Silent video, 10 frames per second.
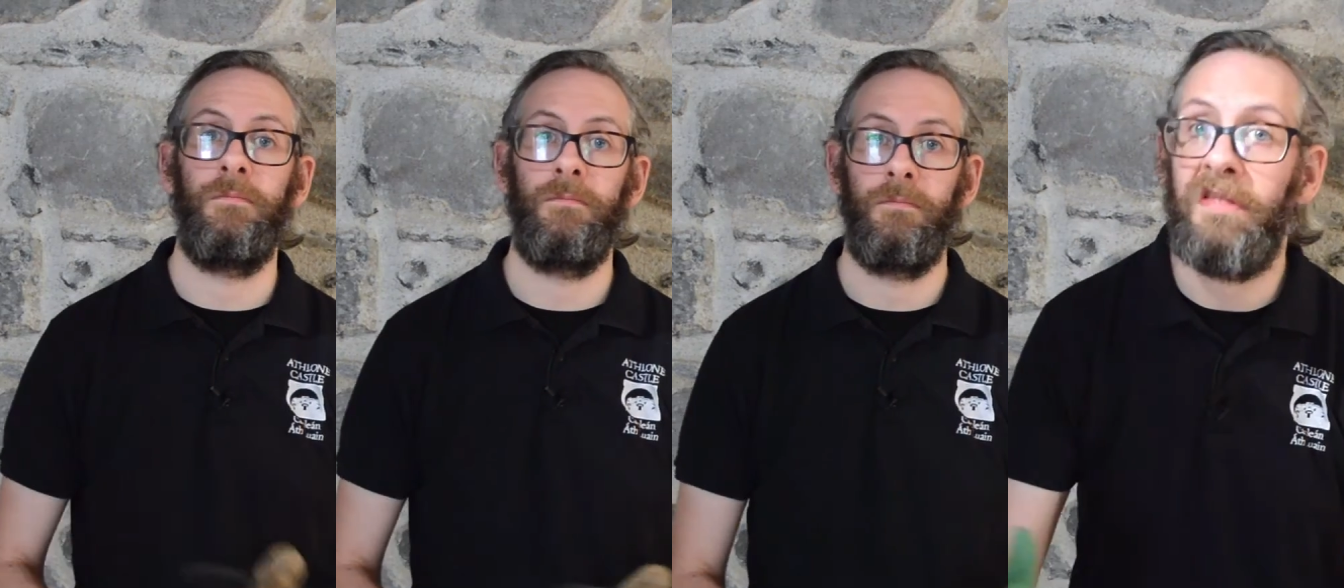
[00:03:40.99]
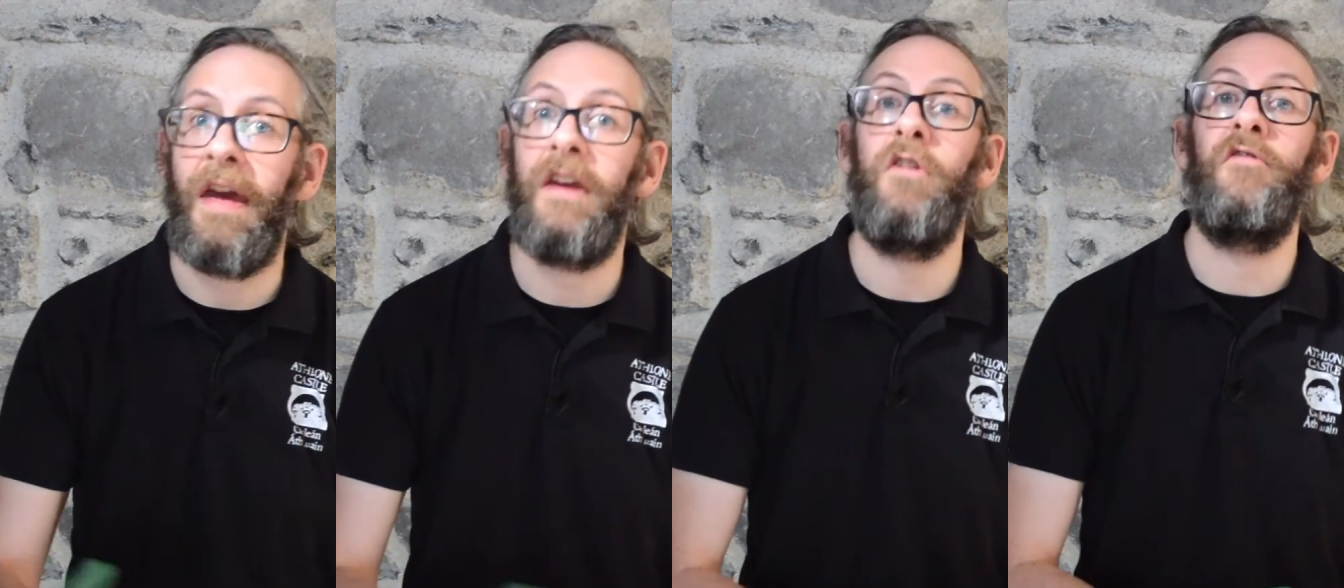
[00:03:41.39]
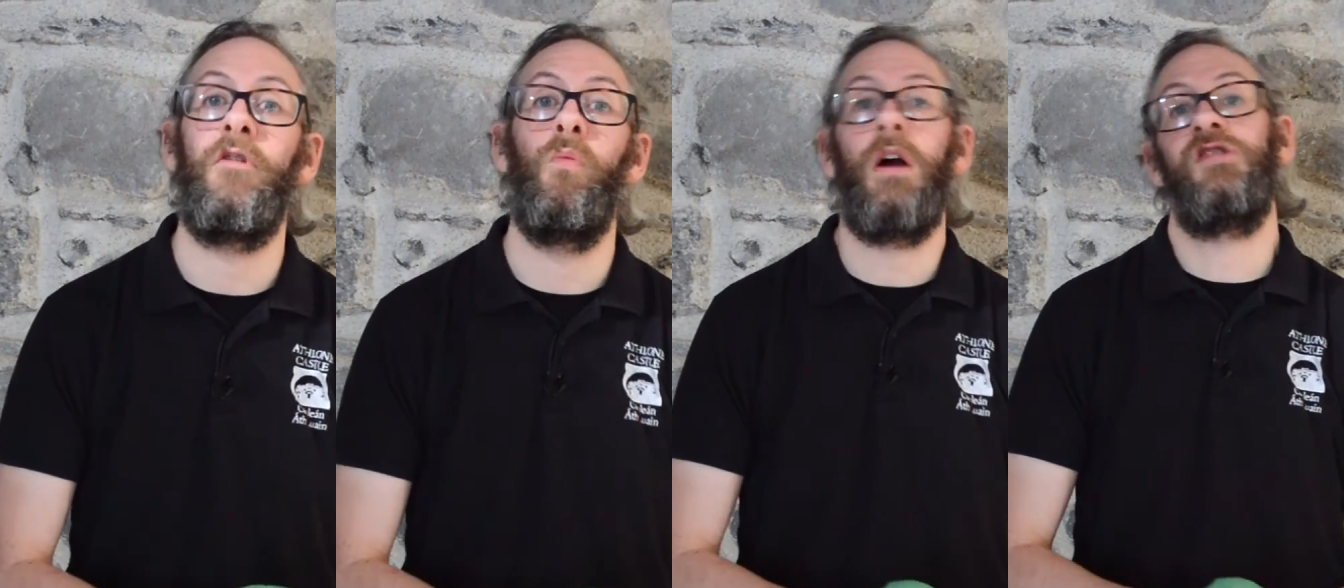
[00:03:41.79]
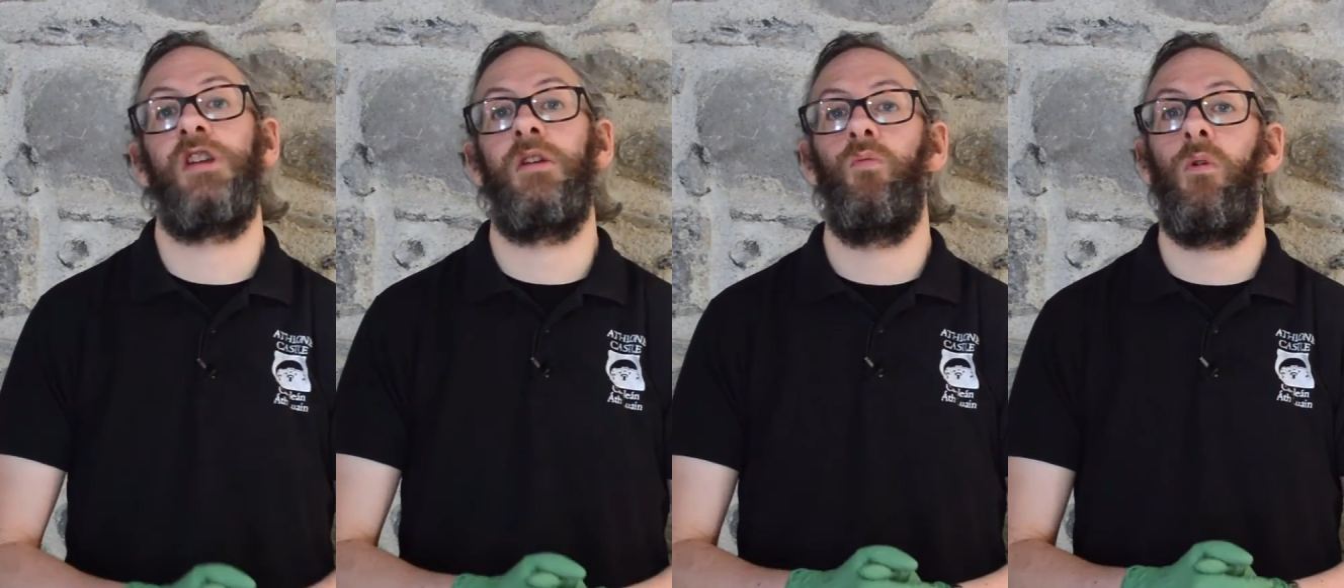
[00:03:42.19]
Thank you for
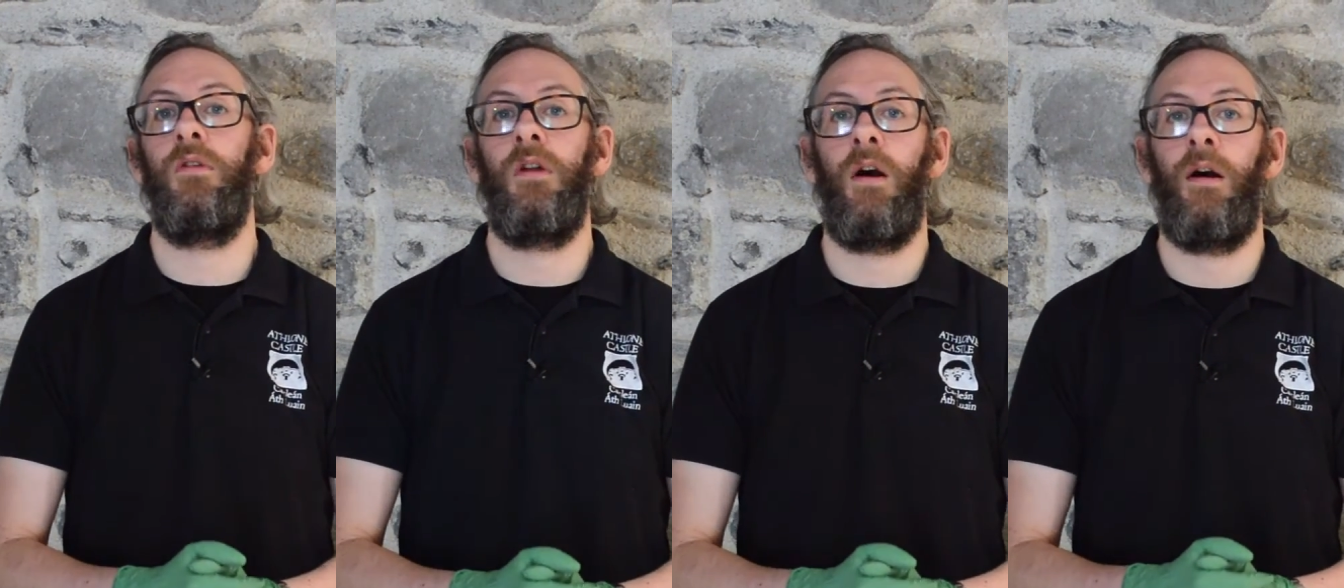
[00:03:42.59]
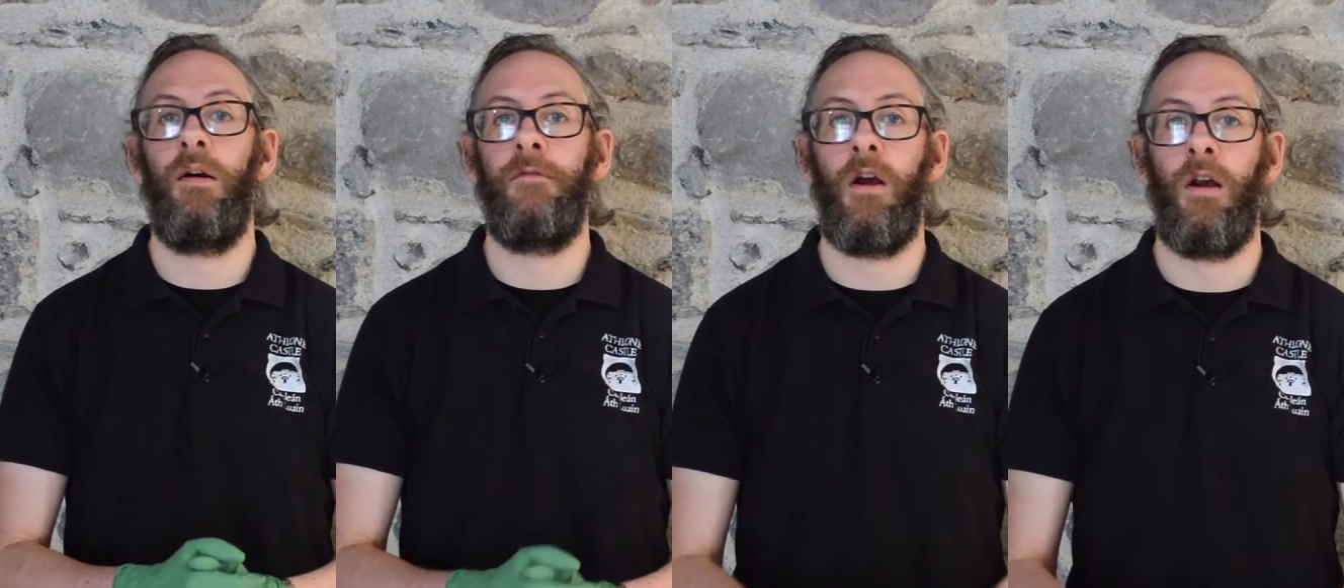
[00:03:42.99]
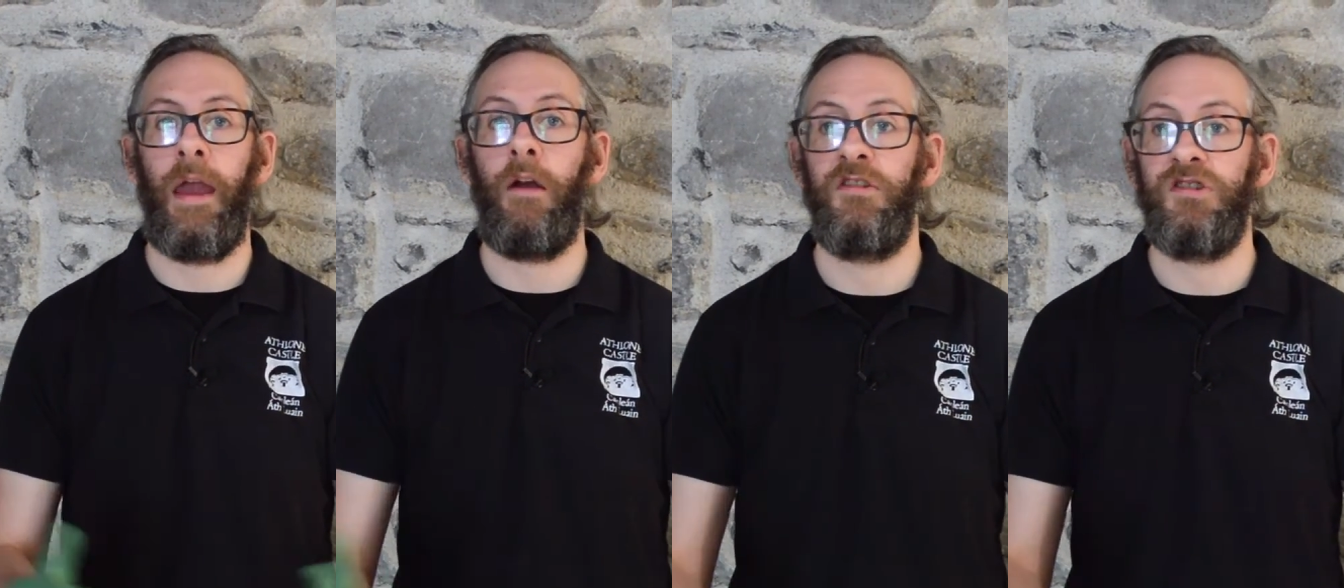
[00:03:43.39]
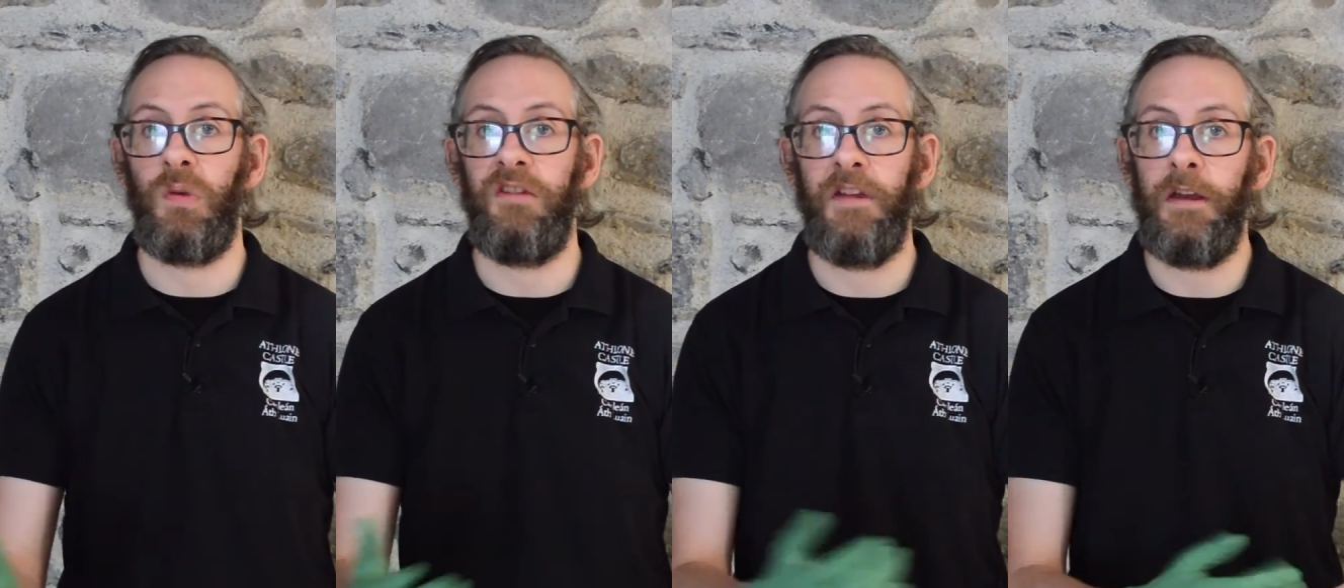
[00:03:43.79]
watching one of our Heritage
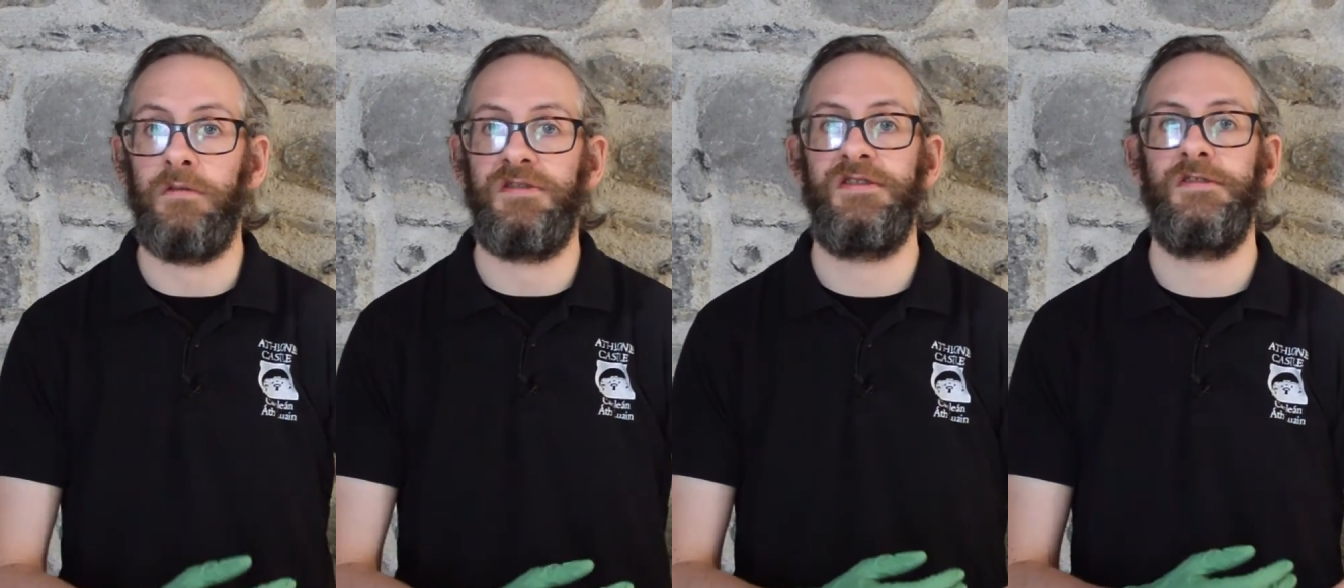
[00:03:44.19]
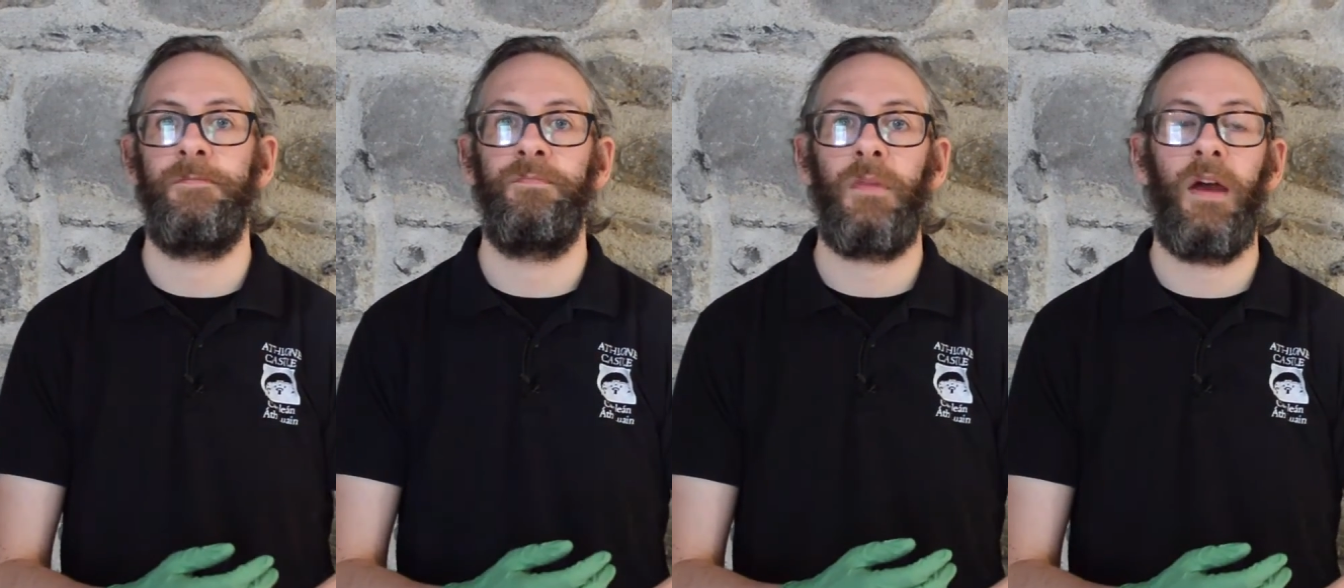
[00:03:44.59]
Week videos.